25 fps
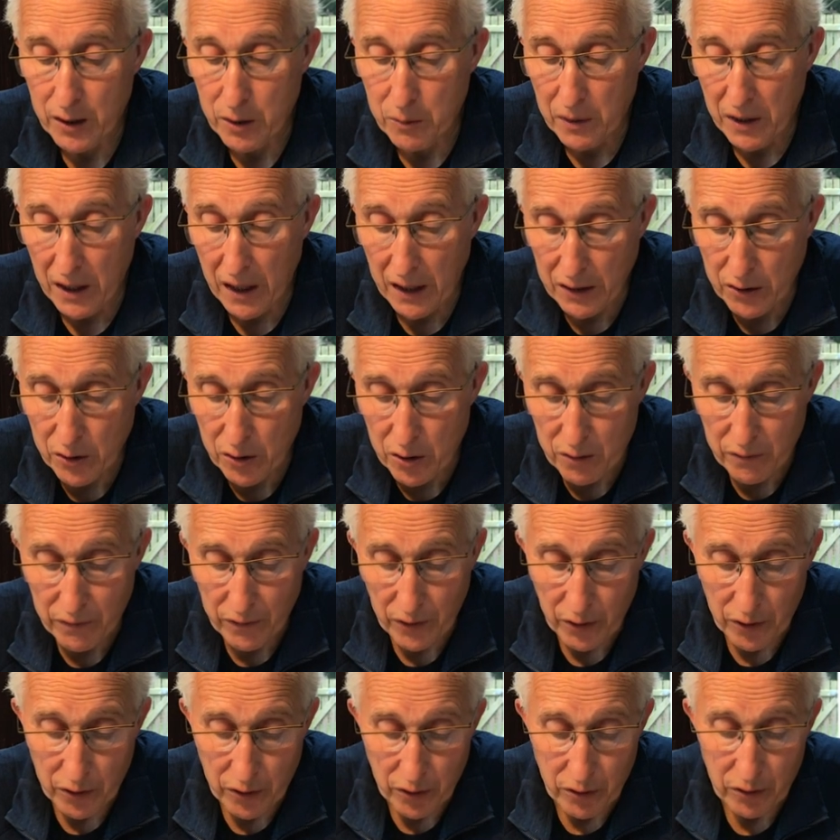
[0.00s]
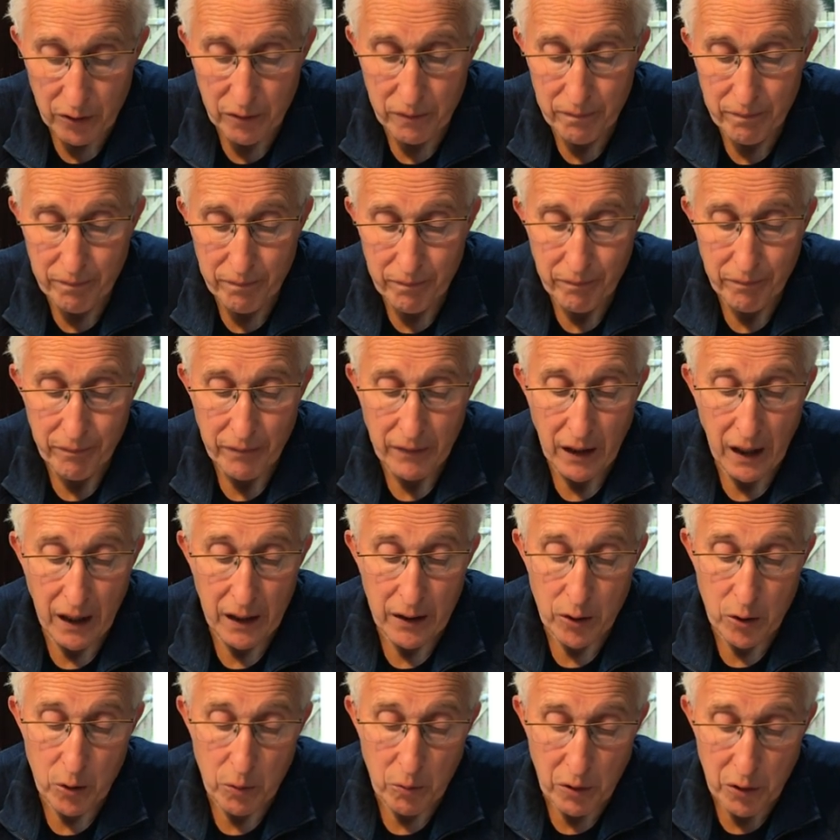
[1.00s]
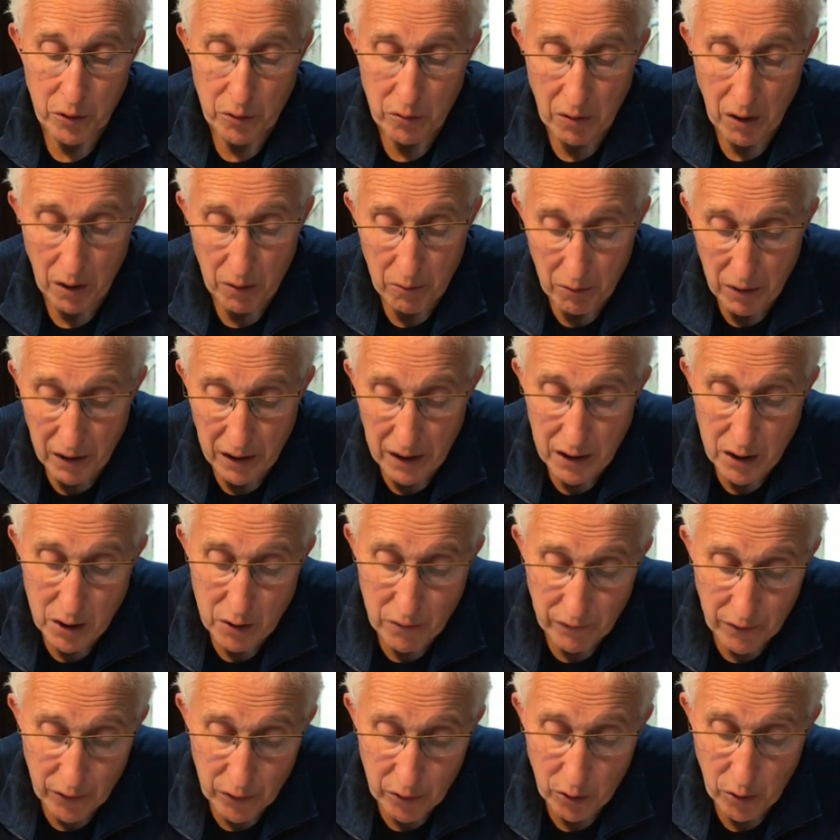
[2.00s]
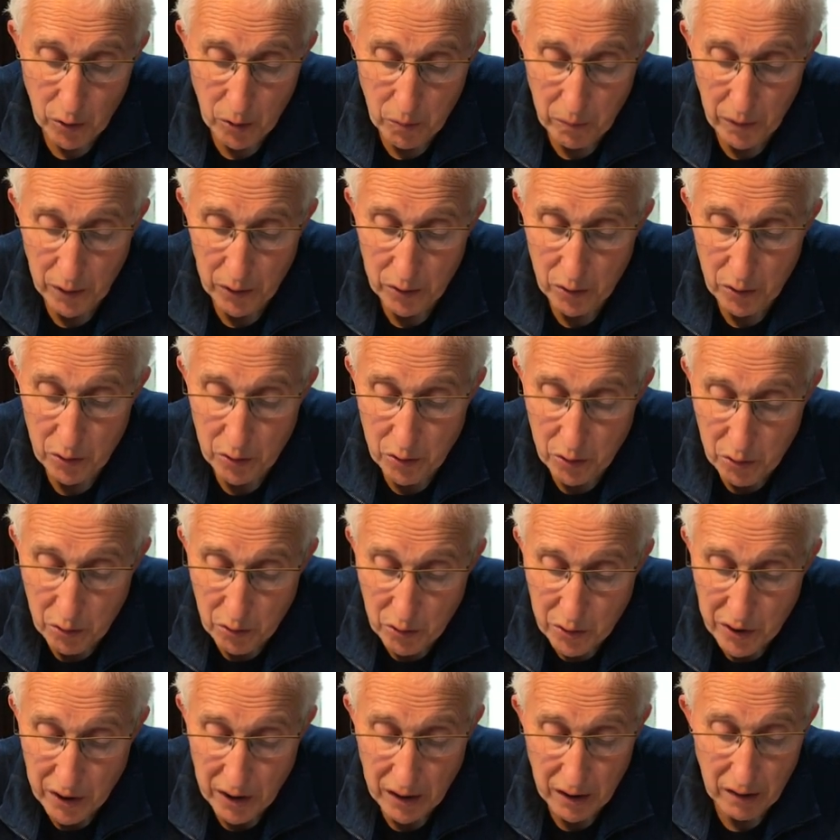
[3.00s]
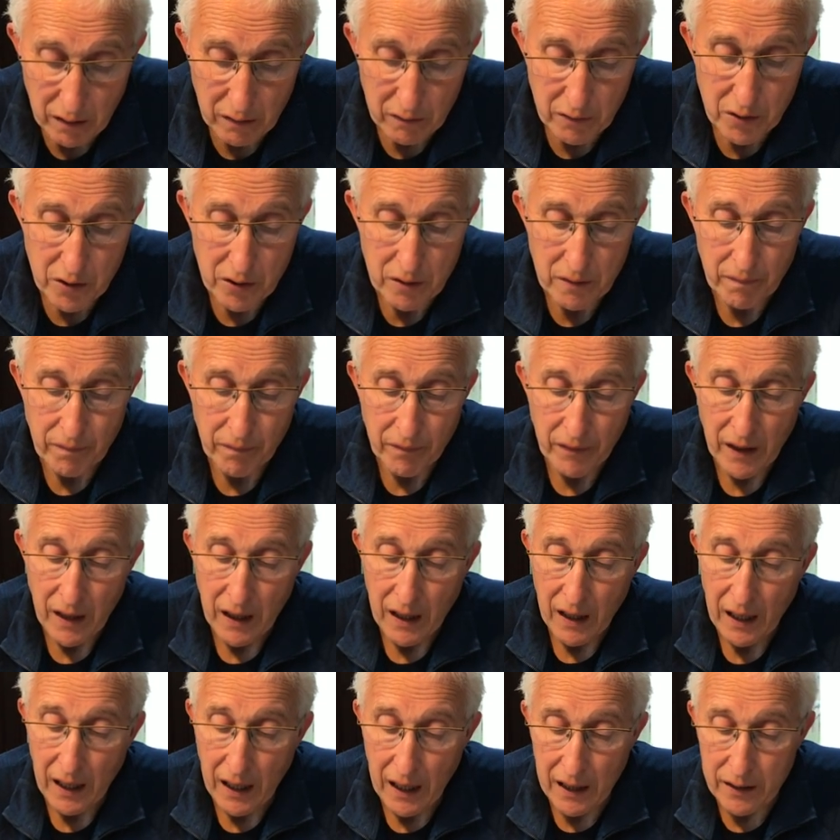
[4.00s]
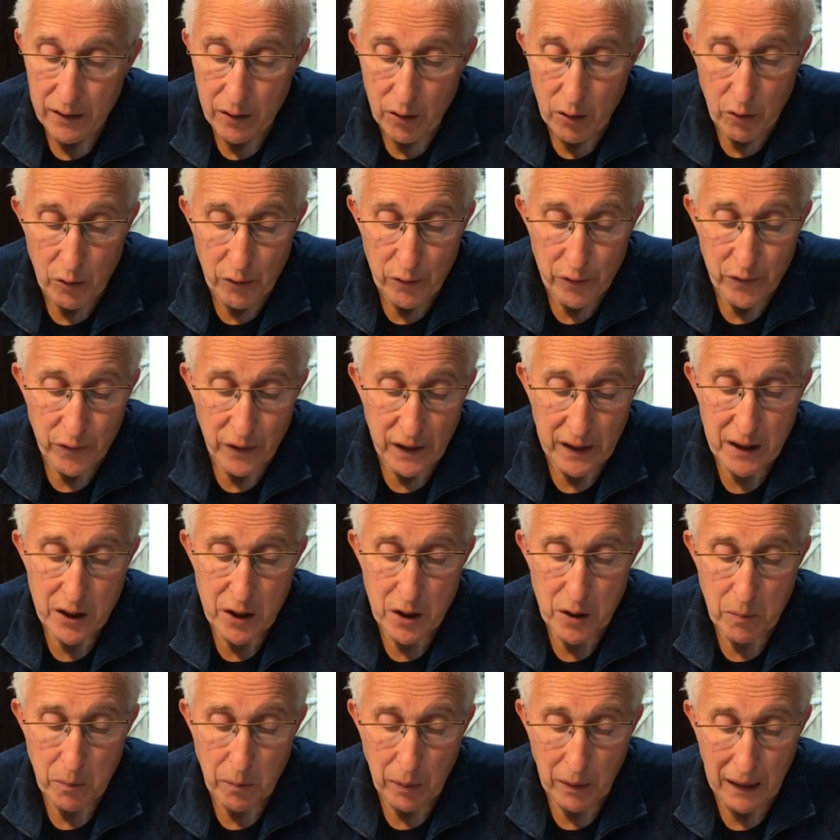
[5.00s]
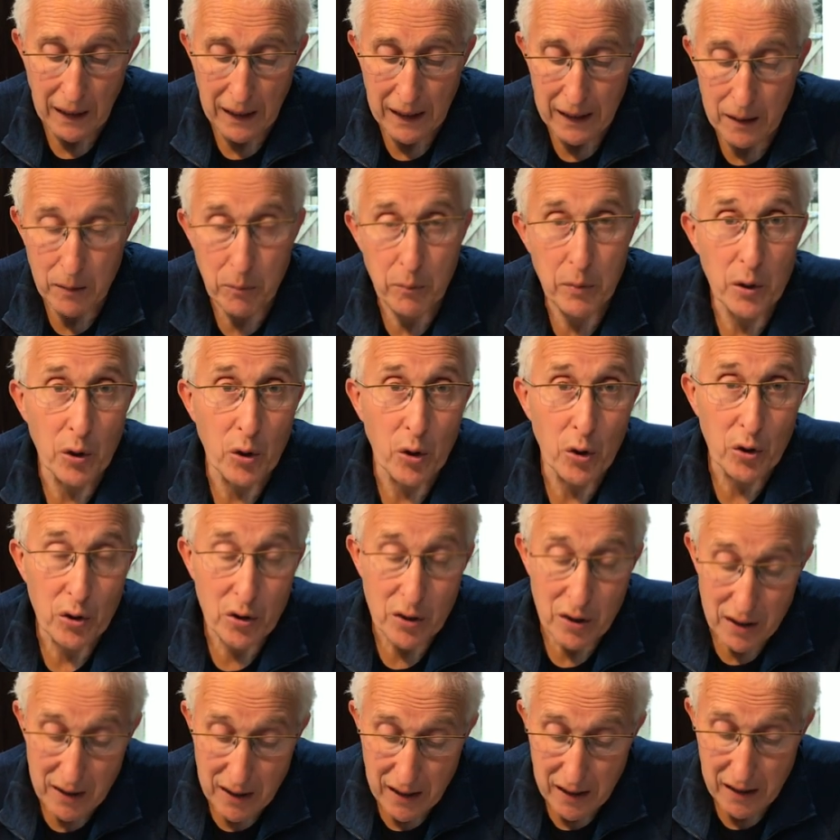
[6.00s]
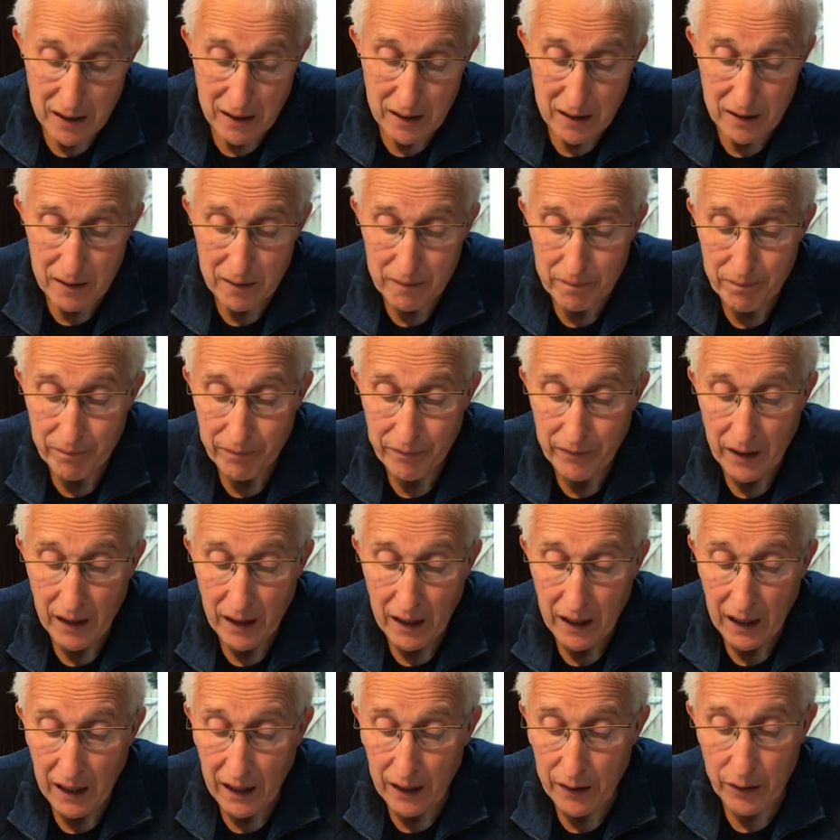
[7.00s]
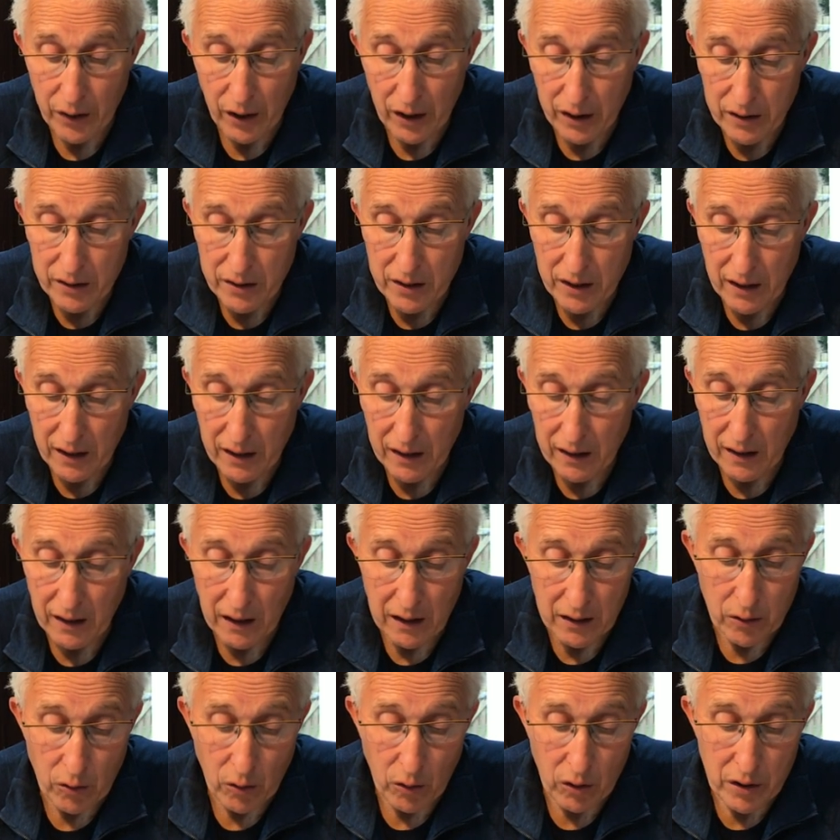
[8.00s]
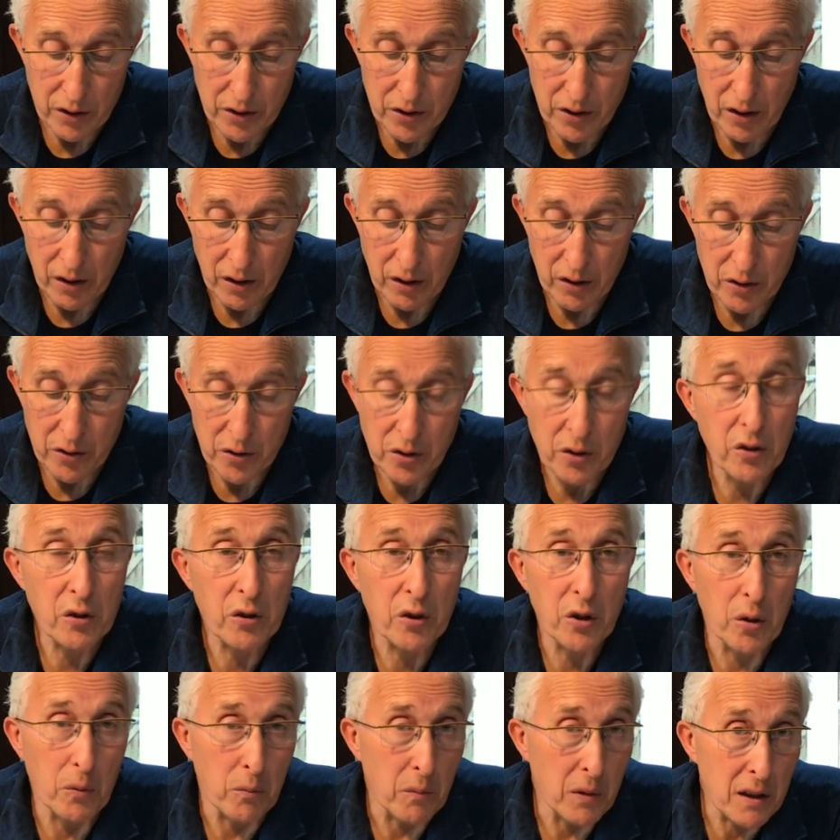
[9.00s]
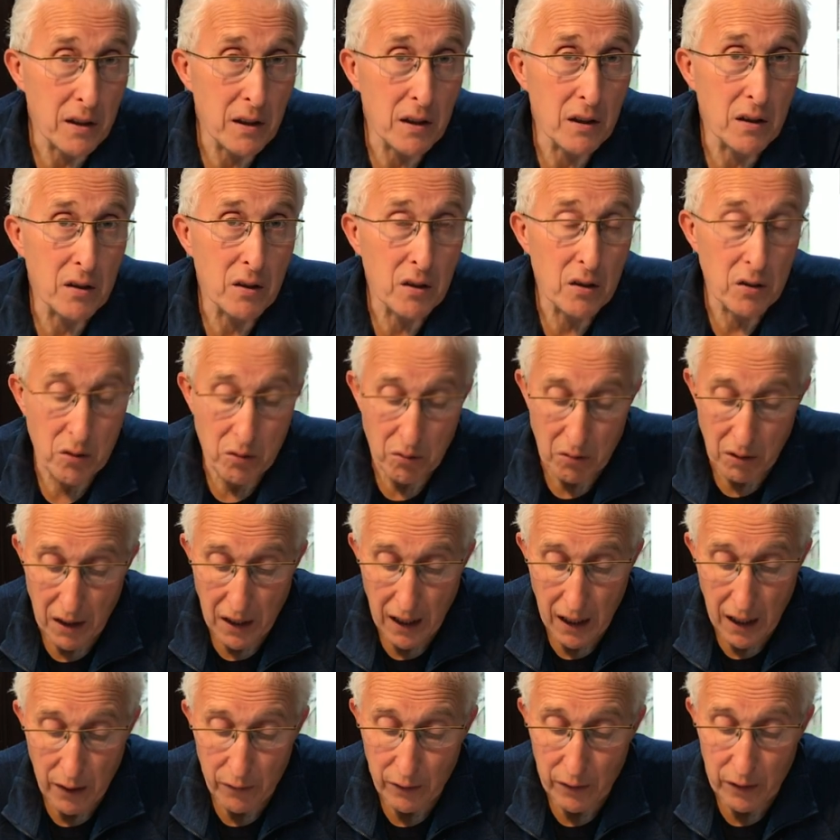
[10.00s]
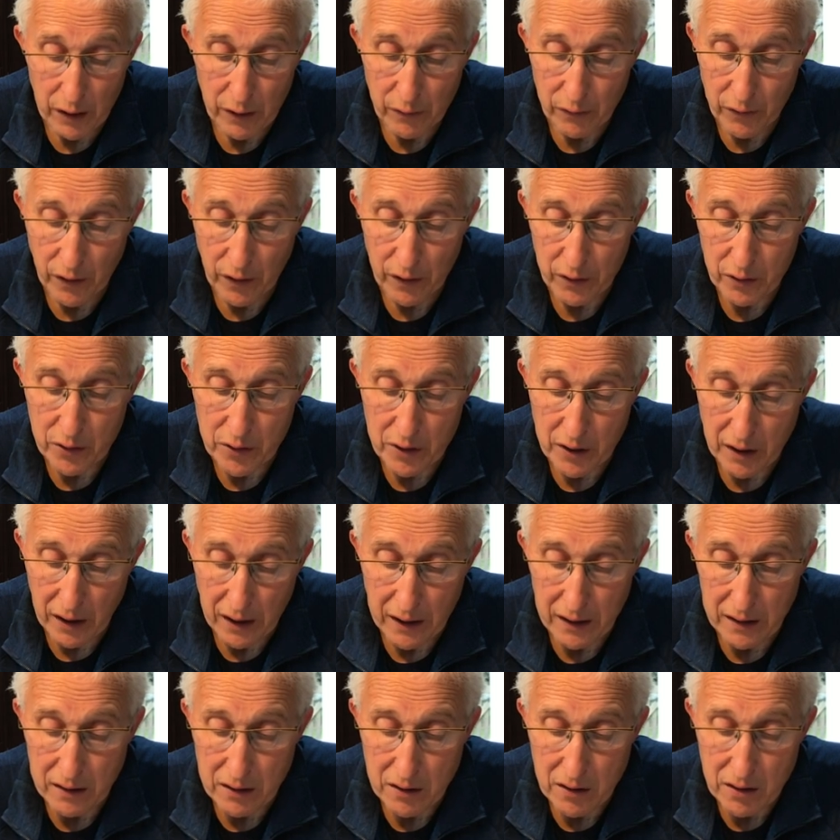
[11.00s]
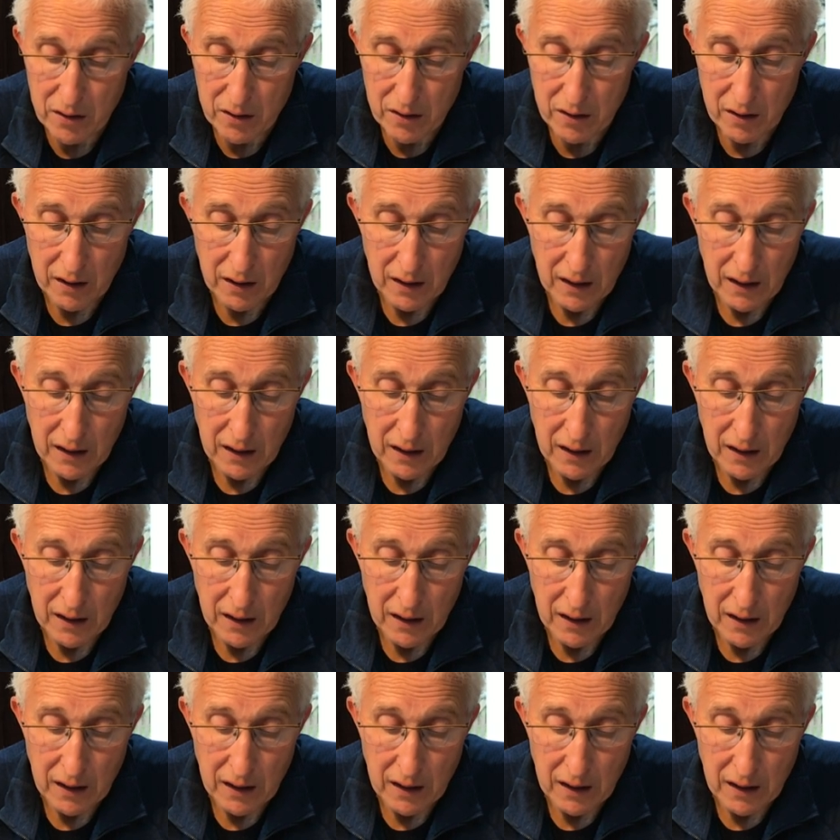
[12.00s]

to be anxious for you, and no one to arrange for you but your two selves, and no fixed plan beyond today, and that day and all its hours committed to a Heavenly Father's guidance,